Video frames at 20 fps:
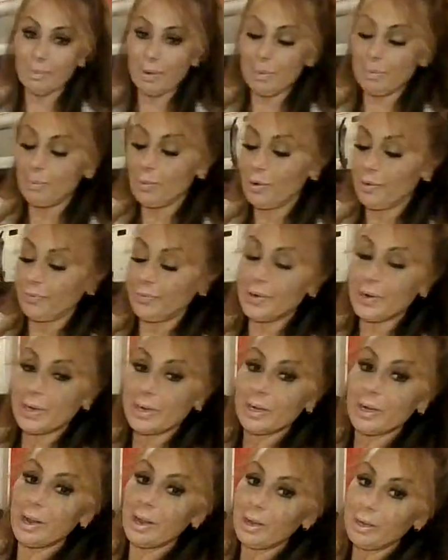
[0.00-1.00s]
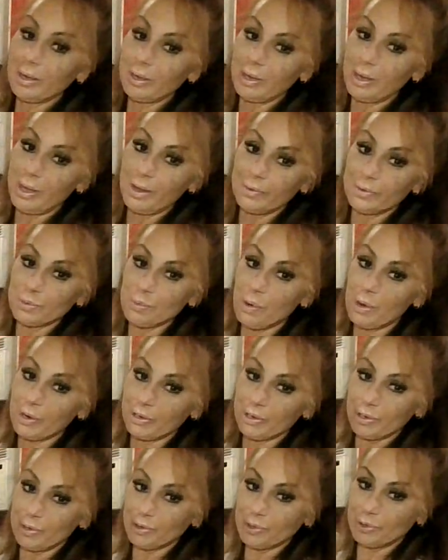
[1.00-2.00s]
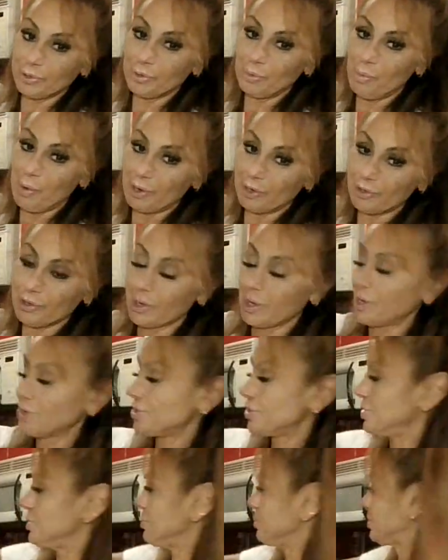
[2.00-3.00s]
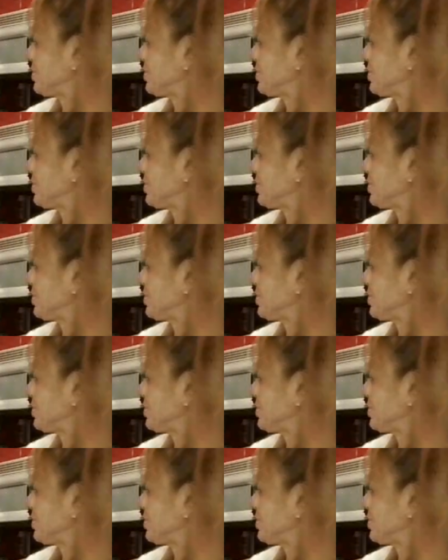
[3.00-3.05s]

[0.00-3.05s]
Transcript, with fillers: my boyfriend loves water. He goes through the water, so I got two